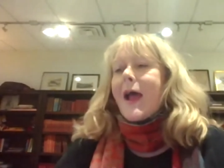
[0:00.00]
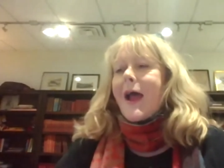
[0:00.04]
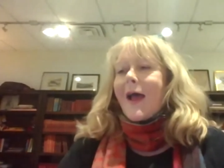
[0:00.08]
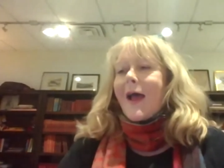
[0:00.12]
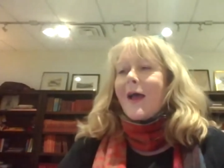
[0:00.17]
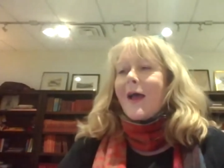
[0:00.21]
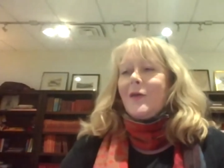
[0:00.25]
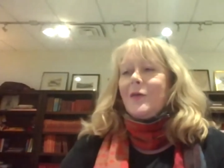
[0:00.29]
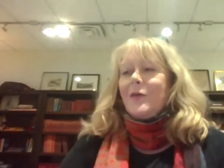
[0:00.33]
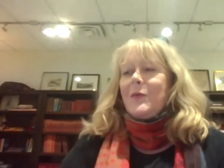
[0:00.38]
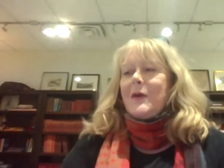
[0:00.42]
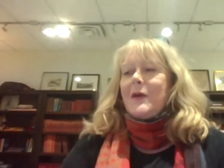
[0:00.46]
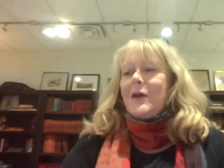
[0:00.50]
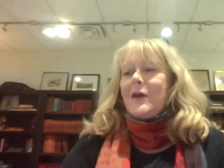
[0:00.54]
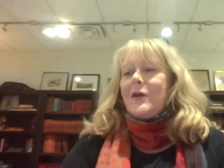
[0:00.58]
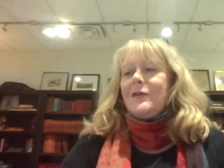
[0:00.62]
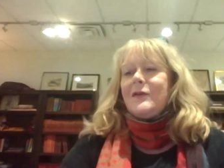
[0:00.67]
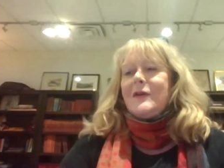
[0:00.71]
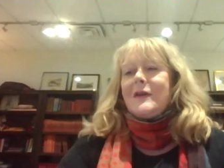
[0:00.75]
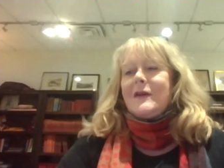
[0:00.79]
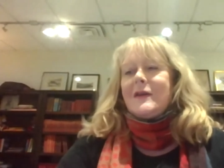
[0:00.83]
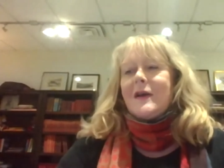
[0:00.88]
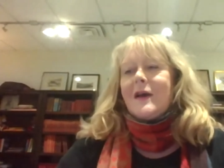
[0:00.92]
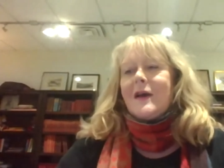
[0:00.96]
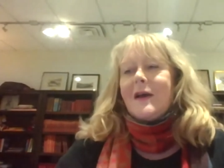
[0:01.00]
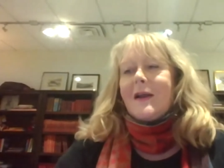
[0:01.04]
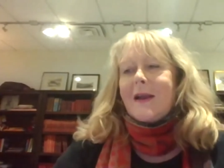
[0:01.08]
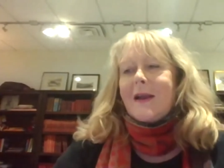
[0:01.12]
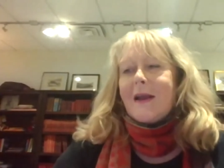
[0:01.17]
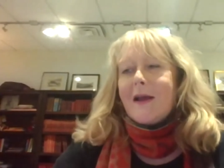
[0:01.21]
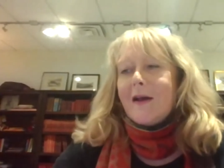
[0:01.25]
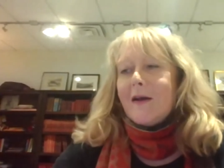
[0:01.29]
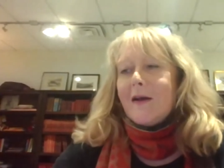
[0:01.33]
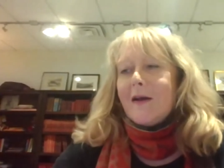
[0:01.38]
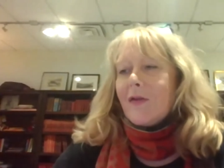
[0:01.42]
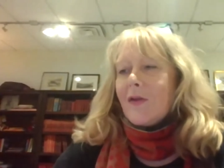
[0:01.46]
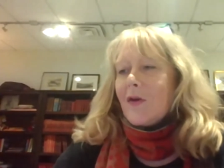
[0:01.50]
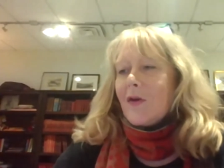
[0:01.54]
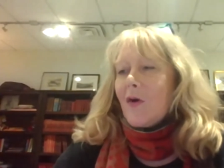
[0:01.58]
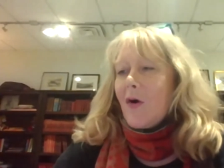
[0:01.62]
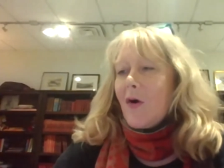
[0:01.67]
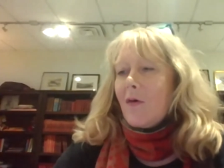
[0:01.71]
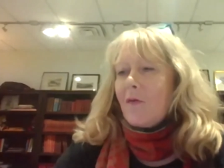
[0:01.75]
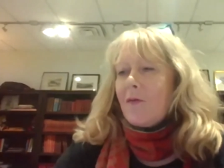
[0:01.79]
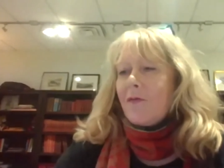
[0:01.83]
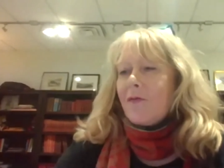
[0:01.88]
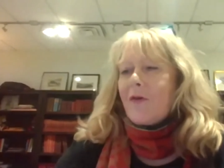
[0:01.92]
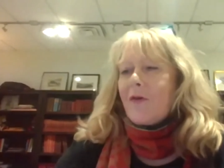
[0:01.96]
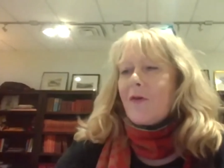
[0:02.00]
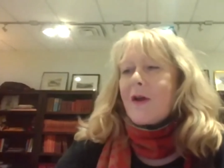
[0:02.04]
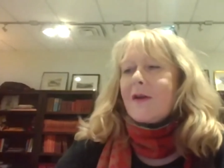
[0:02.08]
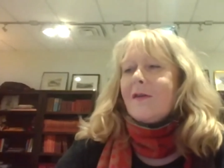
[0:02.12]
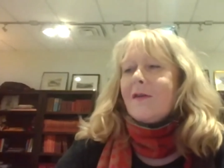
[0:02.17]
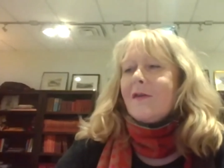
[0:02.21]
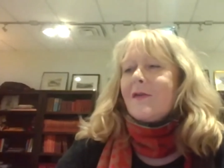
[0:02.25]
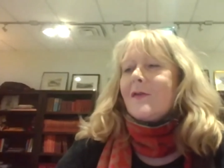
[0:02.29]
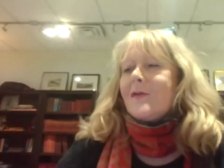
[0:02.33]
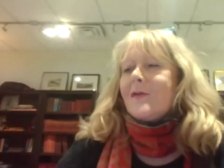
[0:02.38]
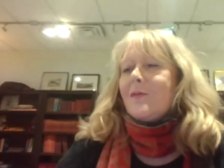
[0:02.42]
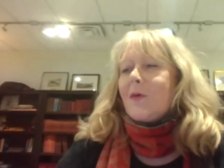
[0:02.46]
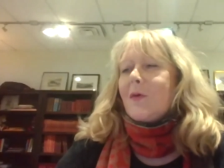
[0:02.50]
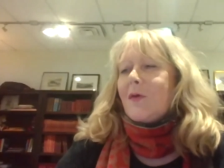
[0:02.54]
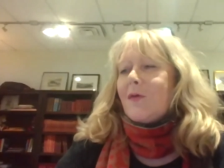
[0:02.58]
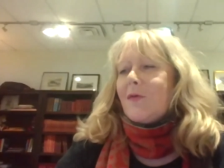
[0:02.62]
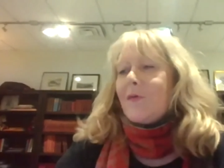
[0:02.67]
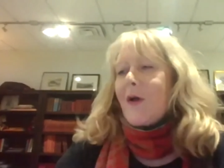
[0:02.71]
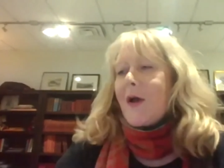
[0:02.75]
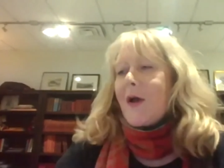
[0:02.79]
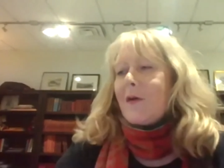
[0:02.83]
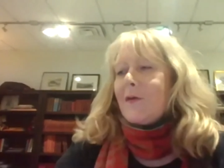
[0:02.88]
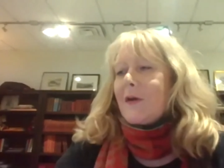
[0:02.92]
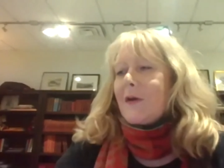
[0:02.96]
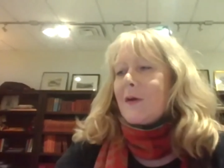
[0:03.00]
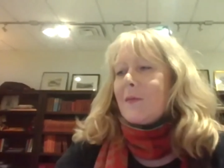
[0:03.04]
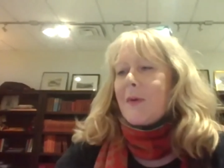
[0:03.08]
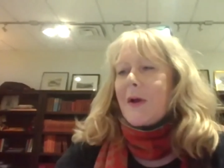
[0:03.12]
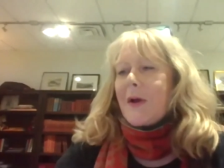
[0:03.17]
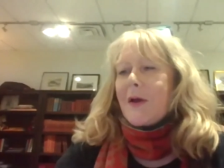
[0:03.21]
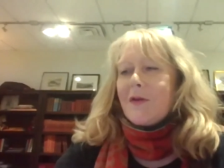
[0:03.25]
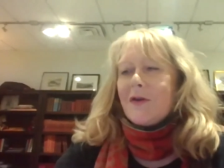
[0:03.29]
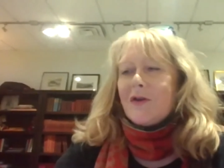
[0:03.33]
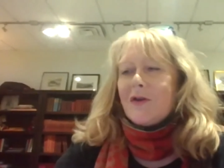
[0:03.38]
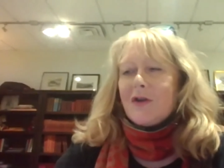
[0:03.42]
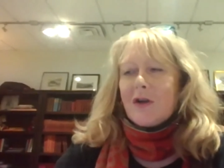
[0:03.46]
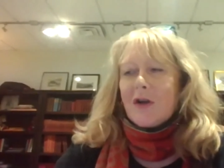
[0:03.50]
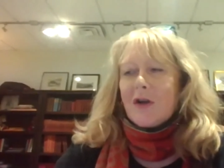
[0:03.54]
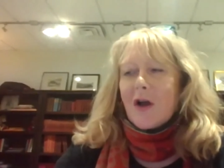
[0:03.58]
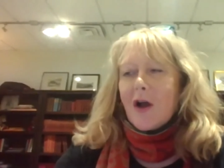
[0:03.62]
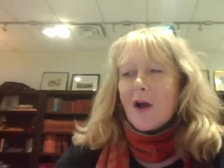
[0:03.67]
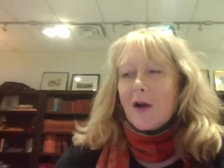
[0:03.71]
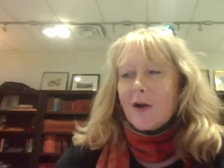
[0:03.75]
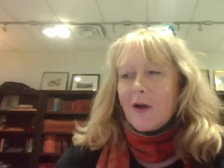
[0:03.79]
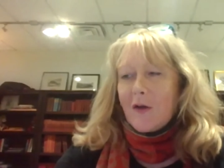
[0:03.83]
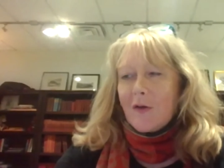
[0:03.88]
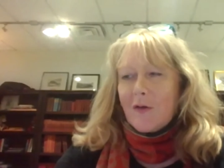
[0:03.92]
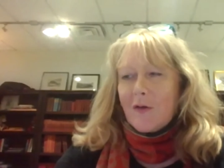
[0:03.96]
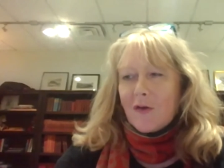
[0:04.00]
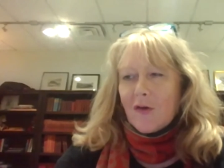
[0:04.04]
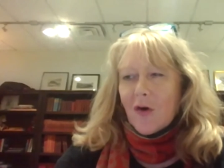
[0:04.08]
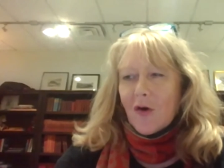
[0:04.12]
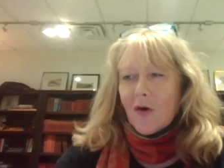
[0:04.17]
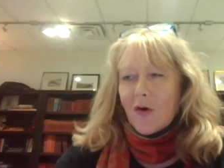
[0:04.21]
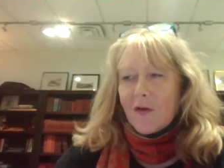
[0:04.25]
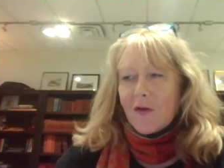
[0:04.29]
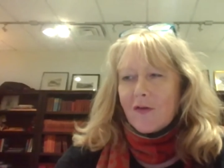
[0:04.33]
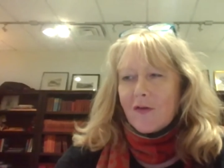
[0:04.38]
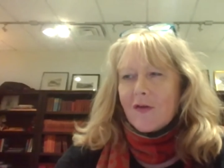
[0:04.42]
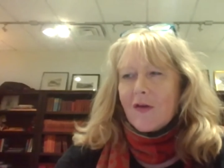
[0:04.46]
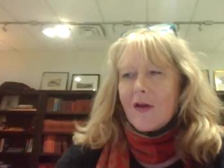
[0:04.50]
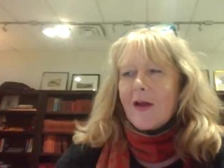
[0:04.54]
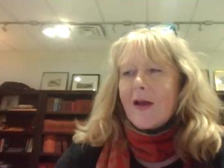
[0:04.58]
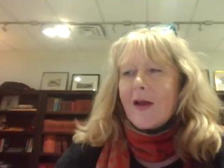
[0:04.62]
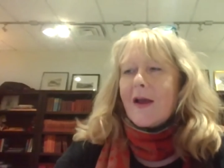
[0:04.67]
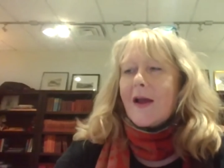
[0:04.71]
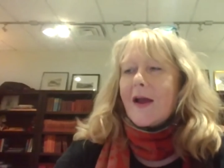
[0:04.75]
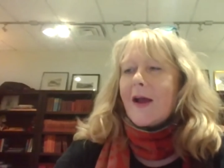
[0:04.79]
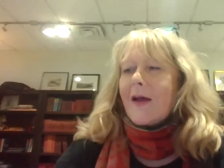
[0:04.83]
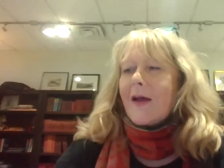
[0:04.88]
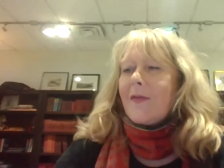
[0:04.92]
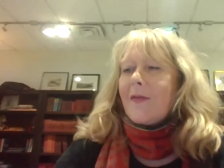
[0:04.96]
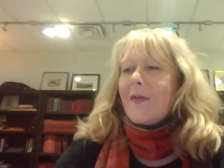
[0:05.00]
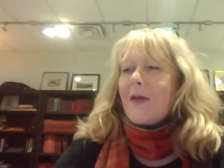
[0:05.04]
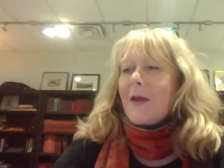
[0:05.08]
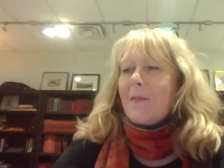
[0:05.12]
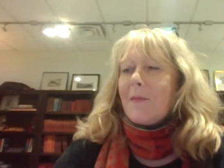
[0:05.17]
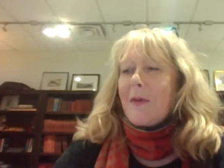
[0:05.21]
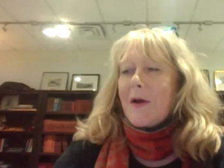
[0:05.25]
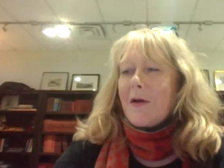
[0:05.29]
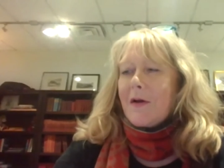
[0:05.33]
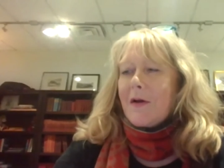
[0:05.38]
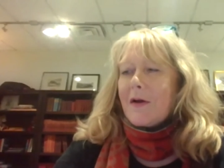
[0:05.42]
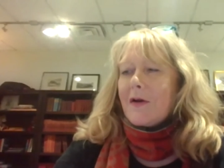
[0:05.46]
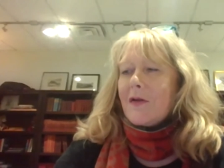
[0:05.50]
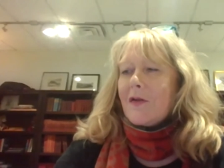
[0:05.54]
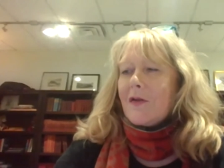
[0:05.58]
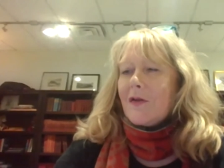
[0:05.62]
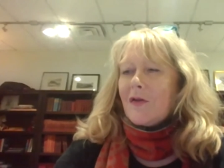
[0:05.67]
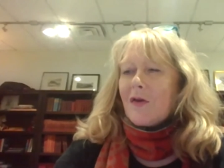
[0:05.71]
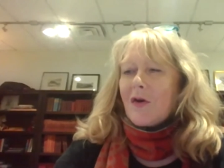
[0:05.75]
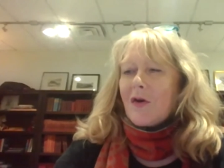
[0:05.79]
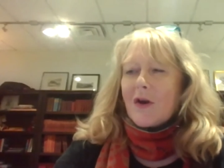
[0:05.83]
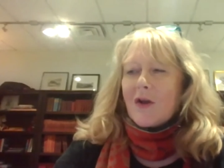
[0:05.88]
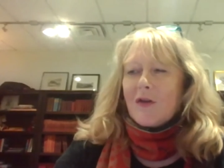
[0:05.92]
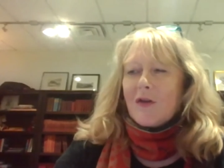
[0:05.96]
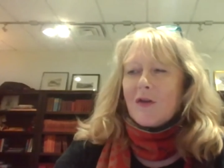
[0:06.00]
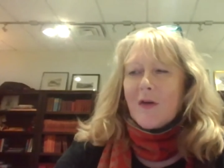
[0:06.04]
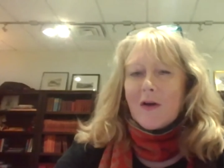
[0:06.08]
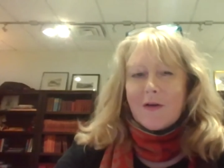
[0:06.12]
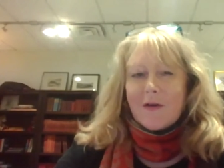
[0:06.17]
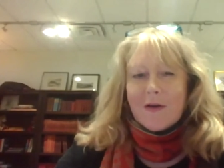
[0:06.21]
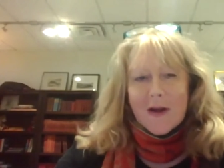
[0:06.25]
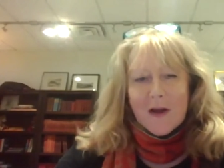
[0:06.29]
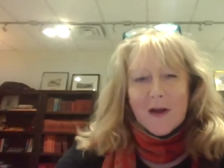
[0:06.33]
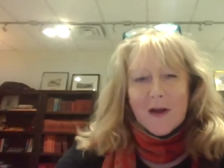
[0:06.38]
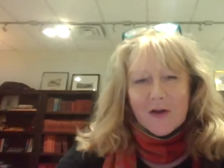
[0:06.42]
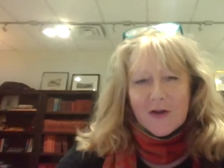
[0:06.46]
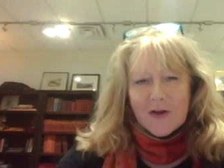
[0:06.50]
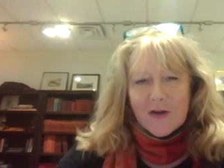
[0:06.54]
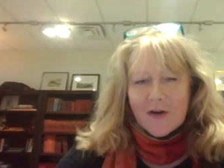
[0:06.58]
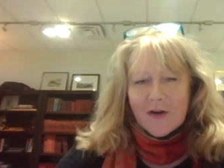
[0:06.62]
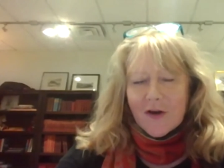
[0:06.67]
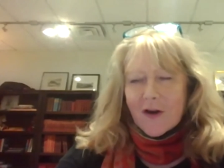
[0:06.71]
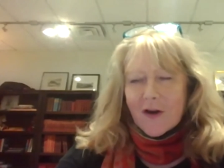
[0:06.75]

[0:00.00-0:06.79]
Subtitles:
As we noted earlier, the conference was founded by the Chicago Scots and the American Scottish Foundation.